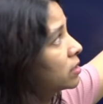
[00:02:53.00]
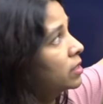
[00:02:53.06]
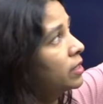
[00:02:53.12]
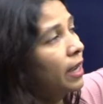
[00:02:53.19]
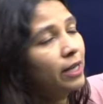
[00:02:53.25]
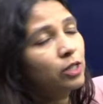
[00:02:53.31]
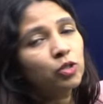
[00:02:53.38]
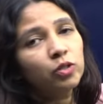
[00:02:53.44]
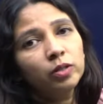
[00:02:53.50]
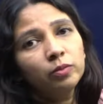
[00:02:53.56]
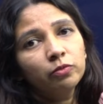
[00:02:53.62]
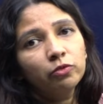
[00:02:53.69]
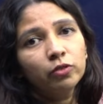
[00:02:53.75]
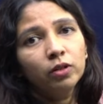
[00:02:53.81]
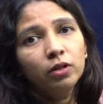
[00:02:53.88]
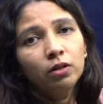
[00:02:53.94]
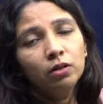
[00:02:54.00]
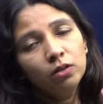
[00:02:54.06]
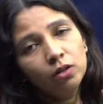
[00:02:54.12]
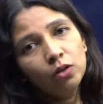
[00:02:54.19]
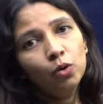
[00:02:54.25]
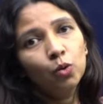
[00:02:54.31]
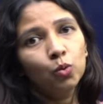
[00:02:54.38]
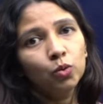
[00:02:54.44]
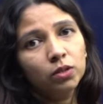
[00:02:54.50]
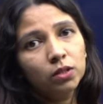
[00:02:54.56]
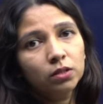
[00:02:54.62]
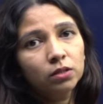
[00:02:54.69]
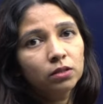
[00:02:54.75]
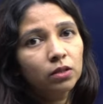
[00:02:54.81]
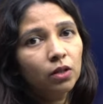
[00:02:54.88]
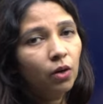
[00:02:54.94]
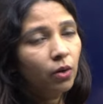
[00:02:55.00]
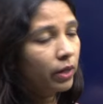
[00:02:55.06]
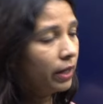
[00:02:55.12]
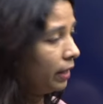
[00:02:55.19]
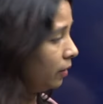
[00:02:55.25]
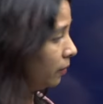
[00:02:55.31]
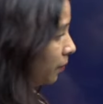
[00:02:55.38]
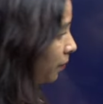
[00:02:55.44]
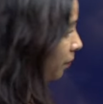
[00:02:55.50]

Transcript: is an antonym for loathe. Okay.